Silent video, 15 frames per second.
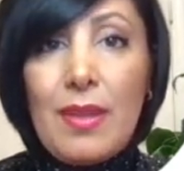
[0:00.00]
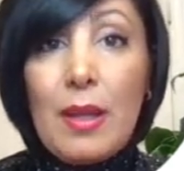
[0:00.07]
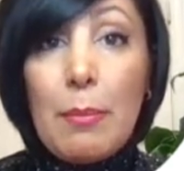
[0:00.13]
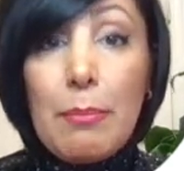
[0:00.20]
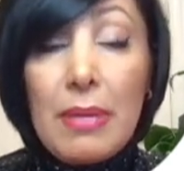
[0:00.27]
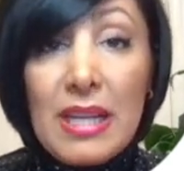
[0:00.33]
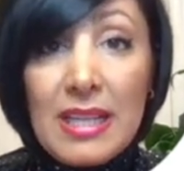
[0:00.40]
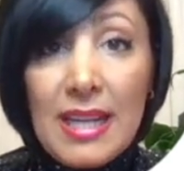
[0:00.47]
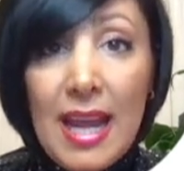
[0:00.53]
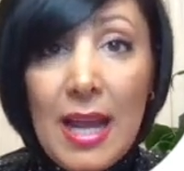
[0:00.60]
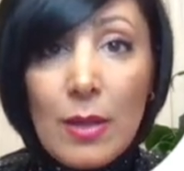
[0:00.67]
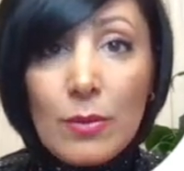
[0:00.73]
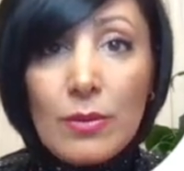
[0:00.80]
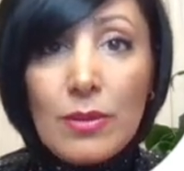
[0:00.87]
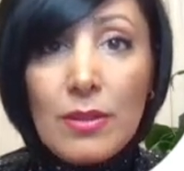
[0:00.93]
Pin
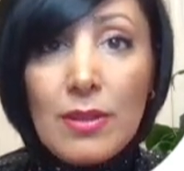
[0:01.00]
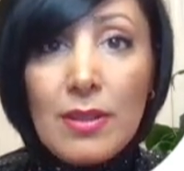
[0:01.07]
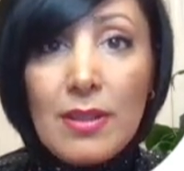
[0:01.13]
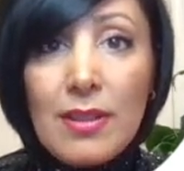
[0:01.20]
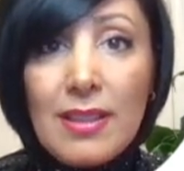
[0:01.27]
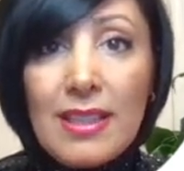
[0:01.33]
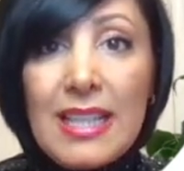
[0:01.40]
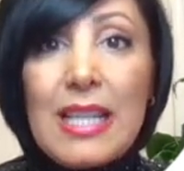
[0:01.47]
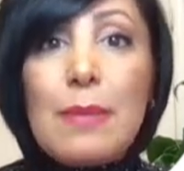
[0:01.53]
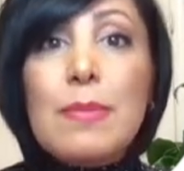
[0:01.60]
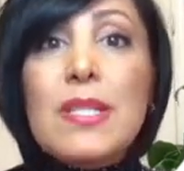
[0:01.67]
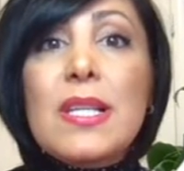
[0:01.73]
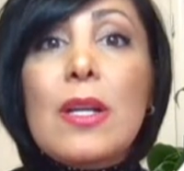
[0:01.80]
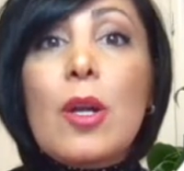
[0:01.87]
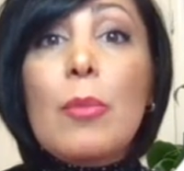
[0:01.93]
count keeps
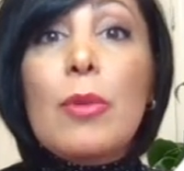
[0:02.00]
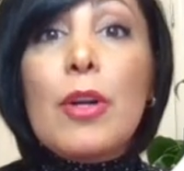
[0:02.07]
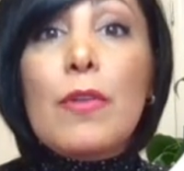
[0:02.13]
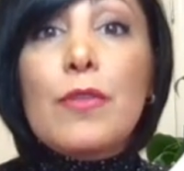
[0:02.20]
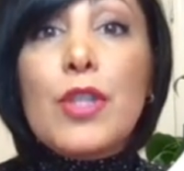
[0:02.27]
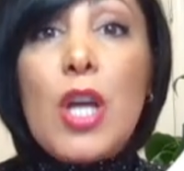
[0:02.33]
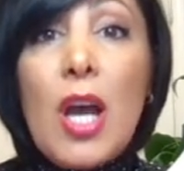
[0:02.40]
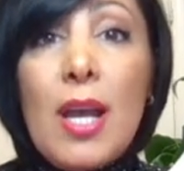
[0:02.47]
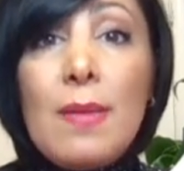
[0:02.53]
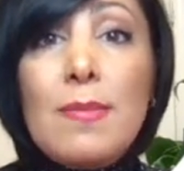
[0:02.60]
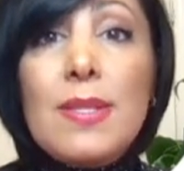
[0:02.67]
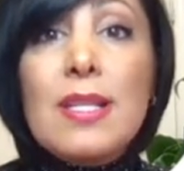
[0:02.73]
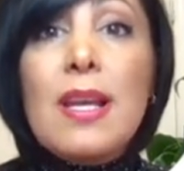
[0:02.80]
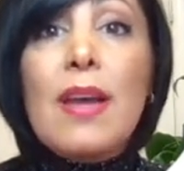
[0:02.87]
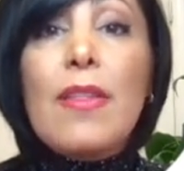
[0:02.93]
the number of times